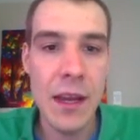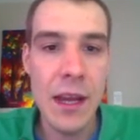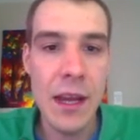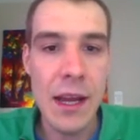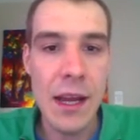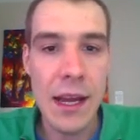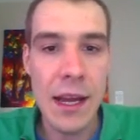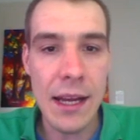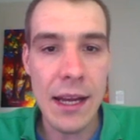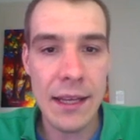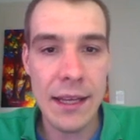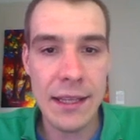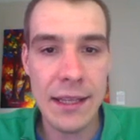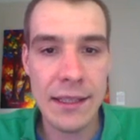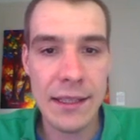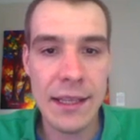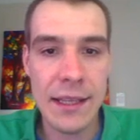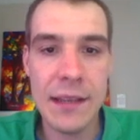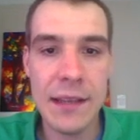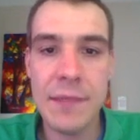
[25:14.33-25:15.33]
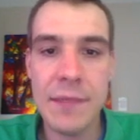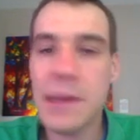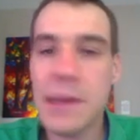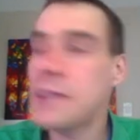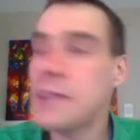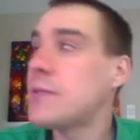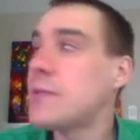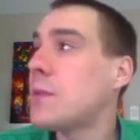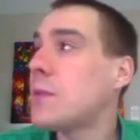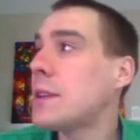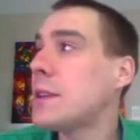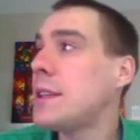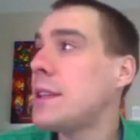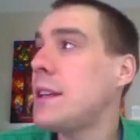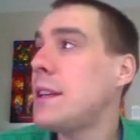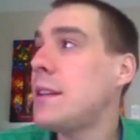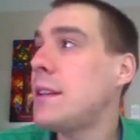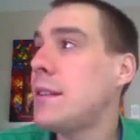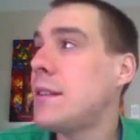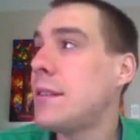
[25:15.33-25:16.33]
That's 10 to the minus
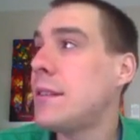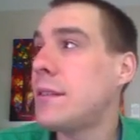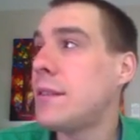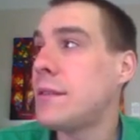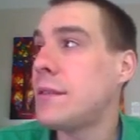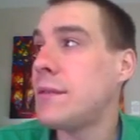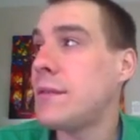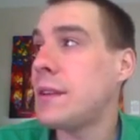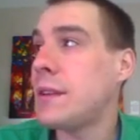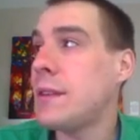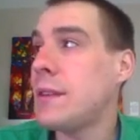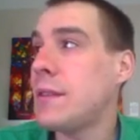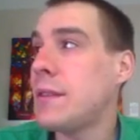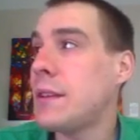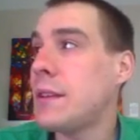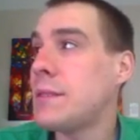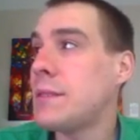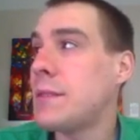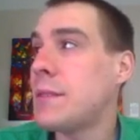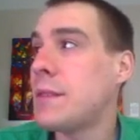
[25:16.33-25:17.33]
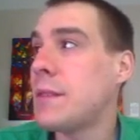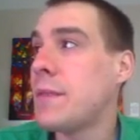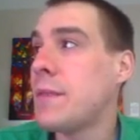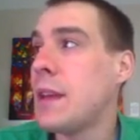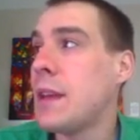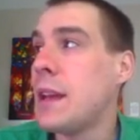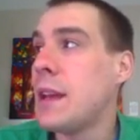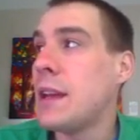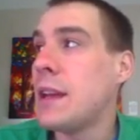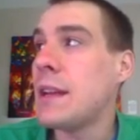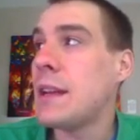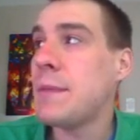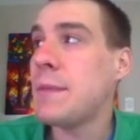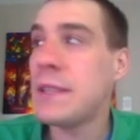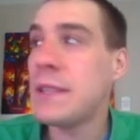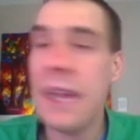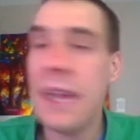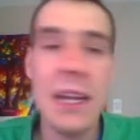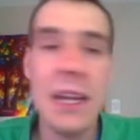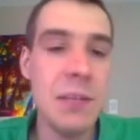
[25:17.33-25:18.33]
14, very, very small. That
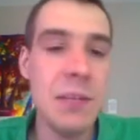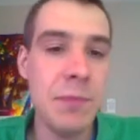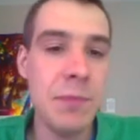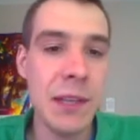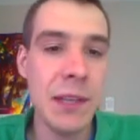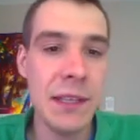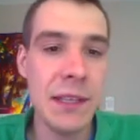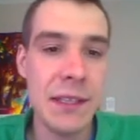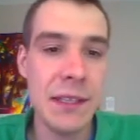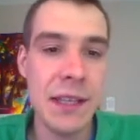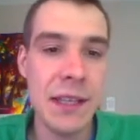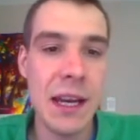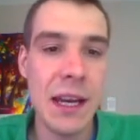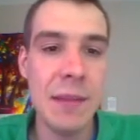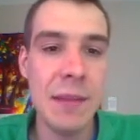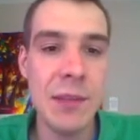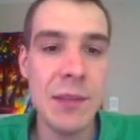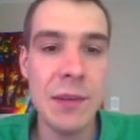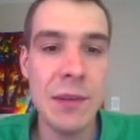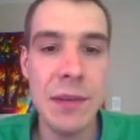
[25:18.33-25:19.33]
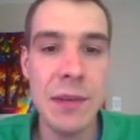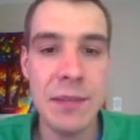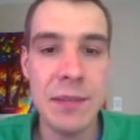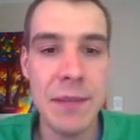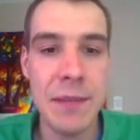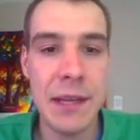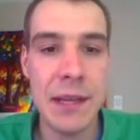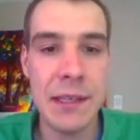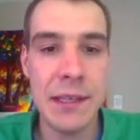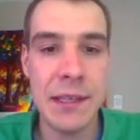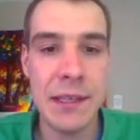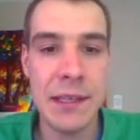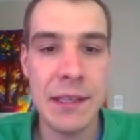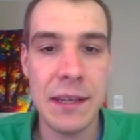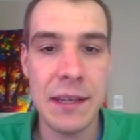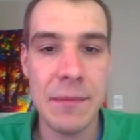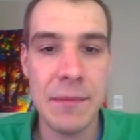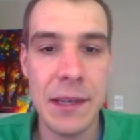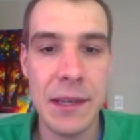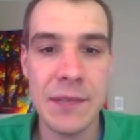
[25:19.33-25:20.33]
means H plus times OH minus is
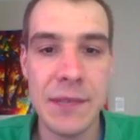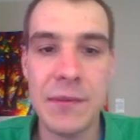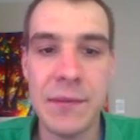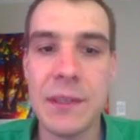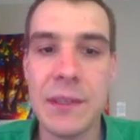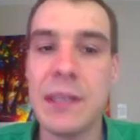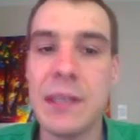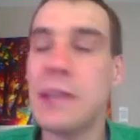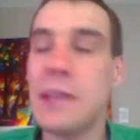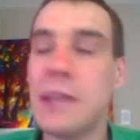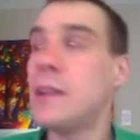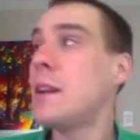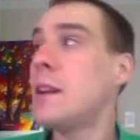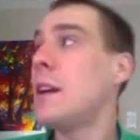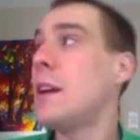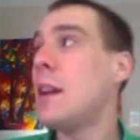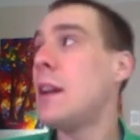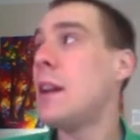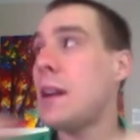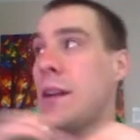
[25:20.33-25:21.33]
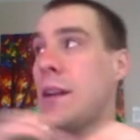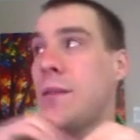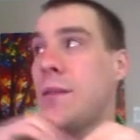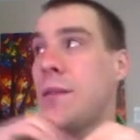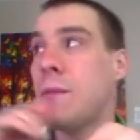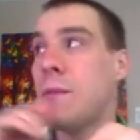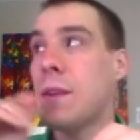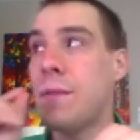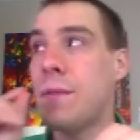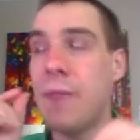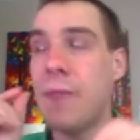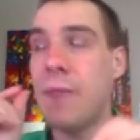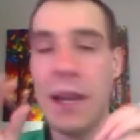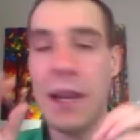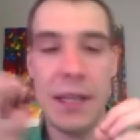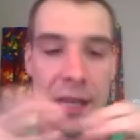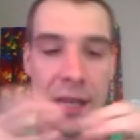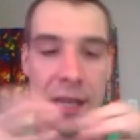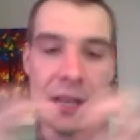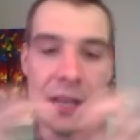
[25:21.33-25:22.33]
10 to the minus 14. If you want to
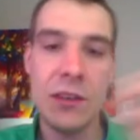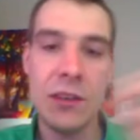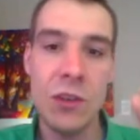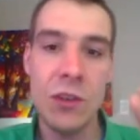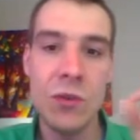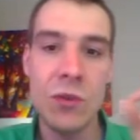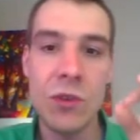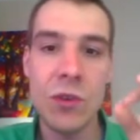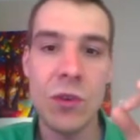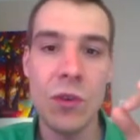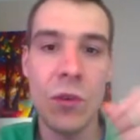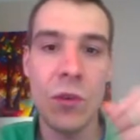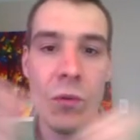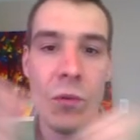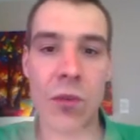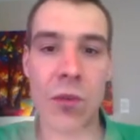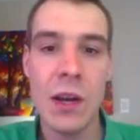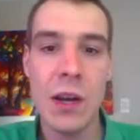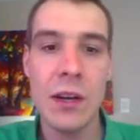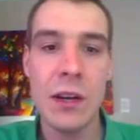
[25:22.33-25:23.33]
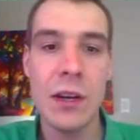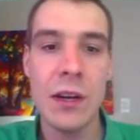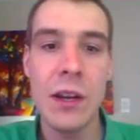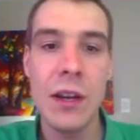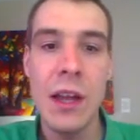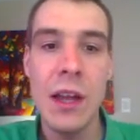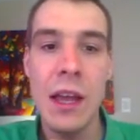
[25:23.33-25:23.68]
find in neutral water,